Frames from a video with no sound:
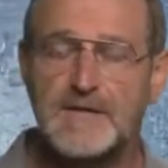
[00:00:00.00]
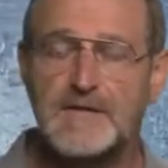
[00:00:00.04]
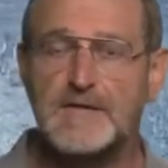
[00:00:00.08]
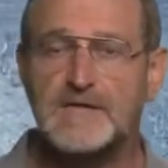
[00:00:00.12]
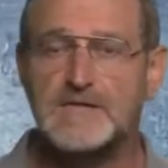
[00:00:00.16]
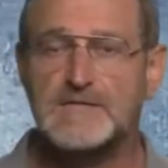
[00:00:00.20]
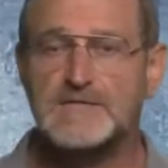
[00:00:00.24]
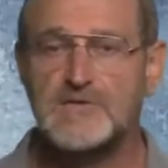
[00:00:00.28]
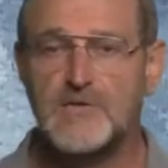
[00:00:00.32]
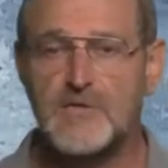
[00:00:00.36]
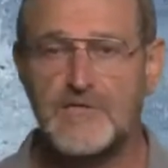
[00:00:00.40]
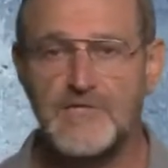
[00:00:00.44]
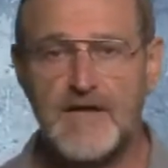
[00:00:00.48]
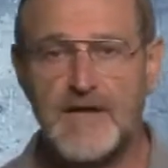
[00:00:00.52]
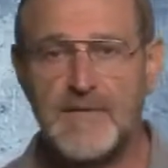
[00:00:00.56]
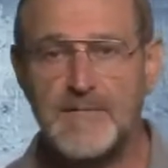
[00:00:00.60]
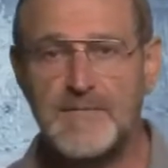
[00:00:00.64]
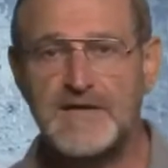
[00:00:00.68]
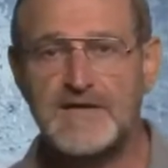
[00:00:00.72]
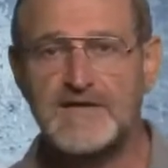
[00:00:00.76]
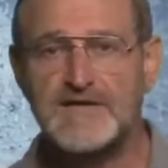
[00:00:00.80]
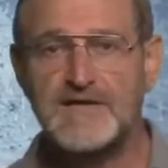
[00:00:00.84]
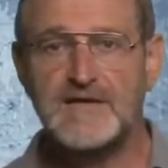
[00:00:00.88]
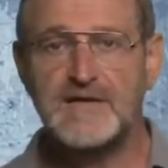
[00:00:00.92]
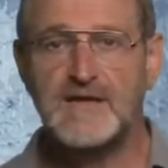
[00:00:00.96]
So we are
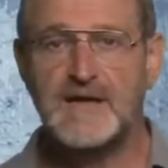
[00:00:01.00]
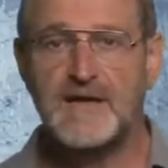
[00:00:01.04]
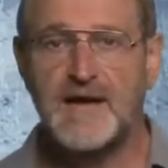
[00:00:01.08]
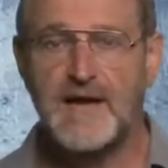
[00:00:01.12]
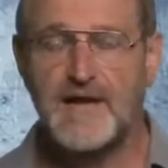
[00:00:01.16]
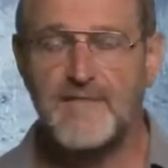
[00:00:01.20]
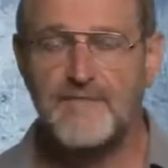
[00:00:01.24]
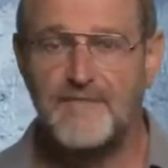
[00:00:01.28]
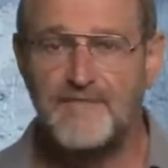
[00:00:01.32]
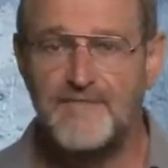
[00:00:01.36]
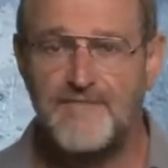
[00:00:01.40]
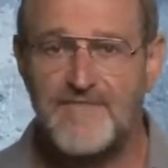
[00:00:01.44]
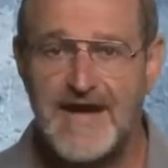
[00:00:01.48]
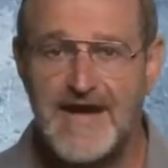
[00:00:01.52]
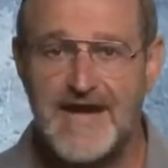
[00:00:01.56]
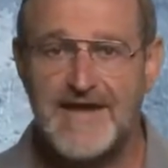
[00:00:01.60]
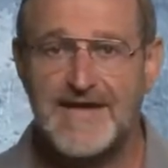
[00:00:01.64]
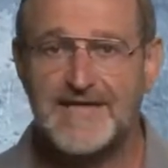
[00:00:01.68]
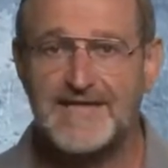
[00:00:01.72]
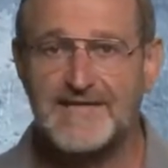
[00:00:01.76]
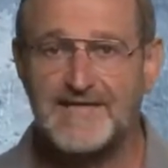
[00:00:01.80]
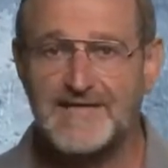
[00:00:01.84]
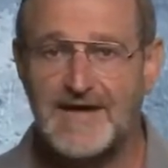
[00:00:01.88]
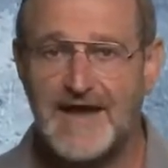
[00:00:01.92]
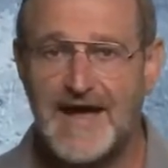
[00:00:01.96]
building a
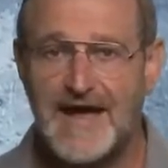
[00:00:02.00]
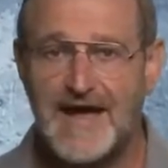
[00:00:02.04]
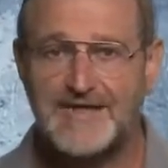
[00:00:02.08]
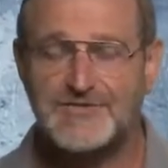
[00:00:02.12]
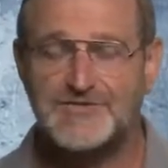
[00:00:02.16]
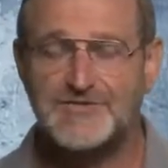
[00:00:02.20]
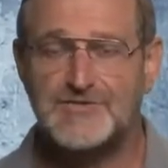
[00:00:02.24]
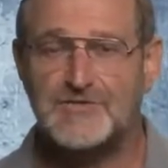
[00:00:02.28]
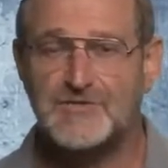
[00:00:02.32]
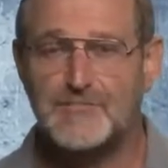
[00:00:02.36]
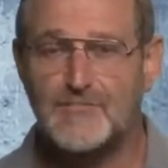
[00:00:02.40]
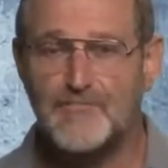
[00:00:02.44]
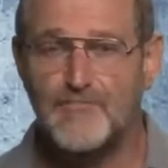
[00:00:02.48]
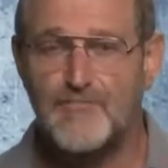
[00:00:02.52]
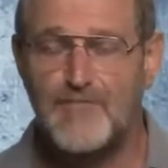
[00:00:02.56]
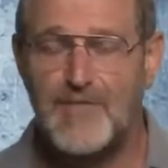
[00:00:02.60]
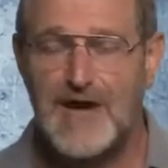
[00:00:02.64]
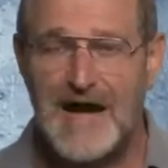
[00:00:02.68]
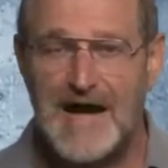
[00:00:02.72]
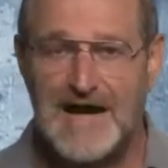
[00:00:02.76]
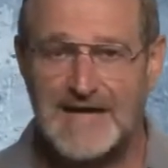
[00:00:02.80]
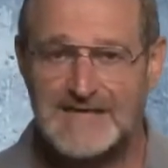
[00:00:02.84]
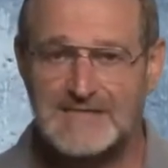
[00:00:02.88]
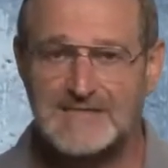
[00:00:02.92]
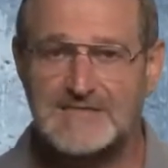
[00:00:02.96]
very large
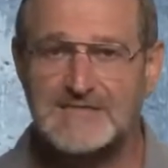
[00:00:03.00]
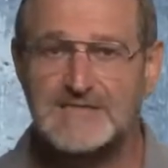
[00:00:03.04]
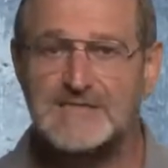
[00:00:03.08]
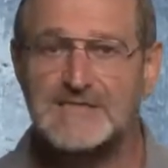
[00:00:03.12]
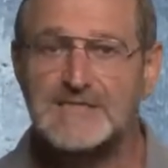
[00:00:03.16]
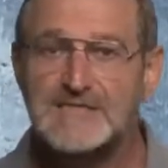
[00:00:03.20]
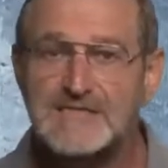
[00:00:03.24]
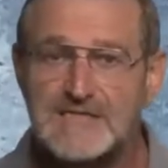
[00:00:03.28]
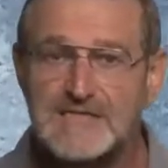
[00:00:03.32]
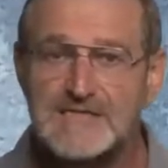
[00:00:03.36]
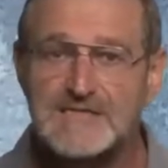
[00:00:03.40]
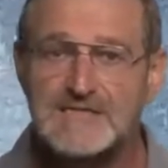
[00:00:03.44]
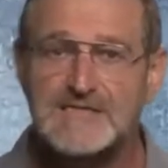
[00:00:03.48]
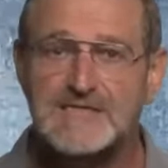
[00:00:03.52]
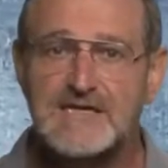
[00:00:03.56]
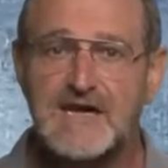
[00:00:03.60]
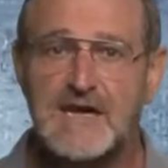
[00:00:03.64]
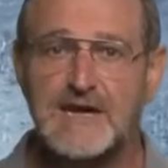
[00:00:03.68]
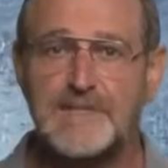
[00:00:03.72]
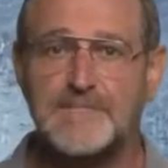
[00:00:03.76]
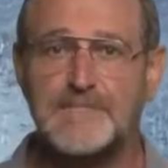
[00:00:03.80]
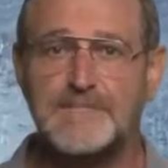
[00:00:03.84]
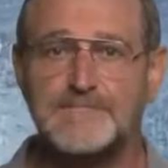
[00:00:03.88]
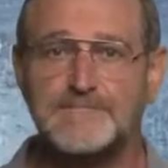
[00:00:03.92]
bus this time.